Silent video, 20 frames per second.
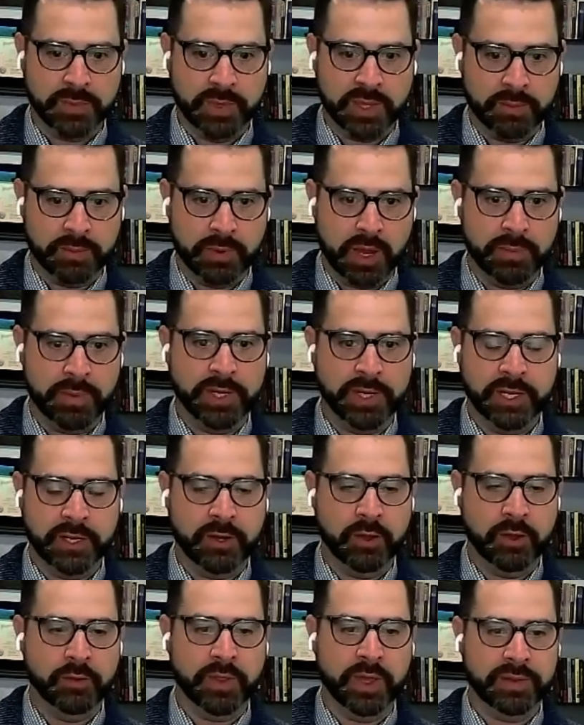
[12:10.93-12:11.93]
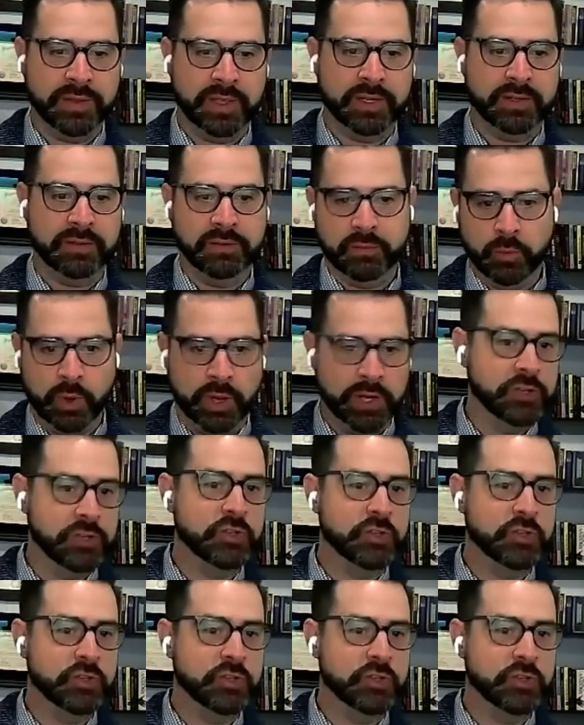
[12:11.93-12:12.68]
oh my gosh, I'm at the bottom. I didn't know that.